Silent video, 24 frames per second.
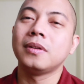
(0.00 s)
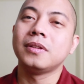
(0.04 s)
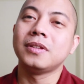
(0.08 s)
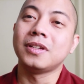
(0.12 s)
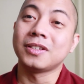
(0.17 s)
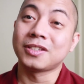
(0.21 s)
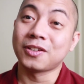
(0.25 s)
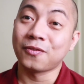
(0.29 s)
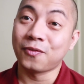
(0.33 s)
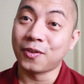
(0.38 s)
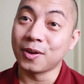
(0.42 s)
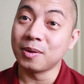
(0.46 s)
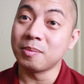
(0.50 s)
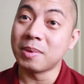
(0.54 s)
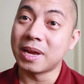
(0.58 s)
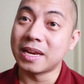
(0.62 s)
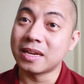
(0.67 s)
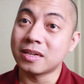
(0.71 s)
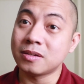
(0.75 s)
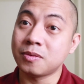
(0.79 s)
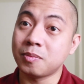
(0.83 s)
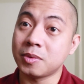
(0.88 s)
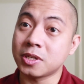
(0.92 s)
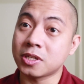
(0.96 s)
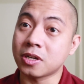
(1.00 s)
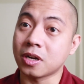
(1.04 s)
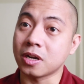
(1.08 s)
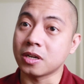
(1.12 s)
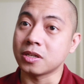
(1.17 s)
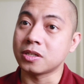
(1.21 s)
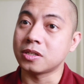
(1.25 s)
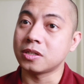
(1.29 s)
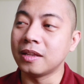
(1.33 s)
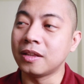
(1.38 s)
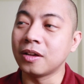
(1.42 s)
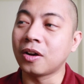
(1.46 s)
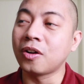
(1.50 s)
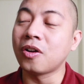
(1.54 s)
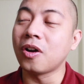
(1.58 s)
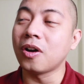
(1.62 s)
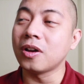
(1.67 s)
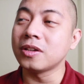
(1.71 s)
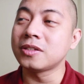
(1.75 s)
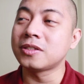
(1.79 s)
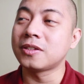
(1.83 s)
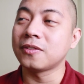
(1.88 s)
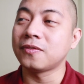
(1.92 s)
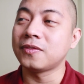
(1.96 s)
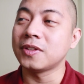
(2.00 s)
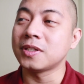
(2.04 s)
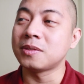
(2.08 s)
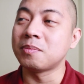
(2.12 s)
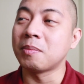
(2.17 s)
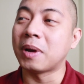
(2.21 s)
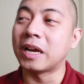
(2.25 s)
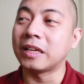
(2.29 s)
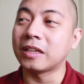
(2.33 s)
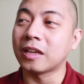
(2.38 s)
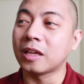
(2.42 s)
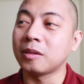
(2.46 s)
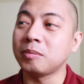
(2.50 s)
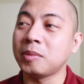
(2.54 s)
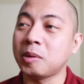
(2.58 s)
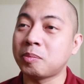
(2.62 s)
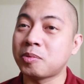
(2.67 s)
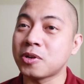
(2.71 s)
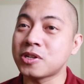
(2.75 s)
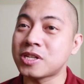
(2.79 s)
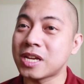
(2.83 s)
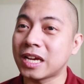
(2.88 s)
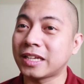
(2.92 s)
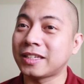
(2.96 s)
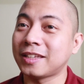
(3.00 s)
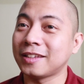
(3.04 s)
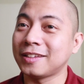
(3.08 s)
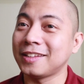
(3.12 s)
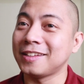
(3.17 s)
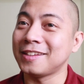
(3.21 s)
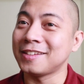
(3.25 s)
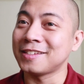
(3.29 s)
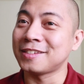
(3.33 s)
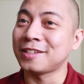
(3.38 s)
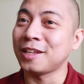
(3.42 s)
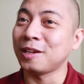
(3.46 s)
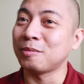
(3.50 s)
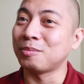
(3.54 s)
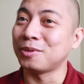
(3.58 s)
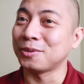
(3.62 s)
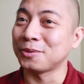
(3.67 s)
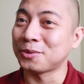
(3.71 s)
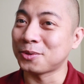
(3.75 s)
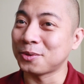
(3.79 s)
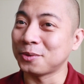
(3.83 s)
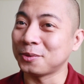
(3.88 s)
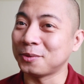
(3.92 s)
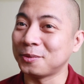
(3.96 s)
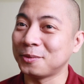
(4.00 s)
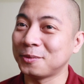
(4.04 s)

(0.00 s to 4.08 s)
There's a fund management charge. The cost of this might not be projected in this table too.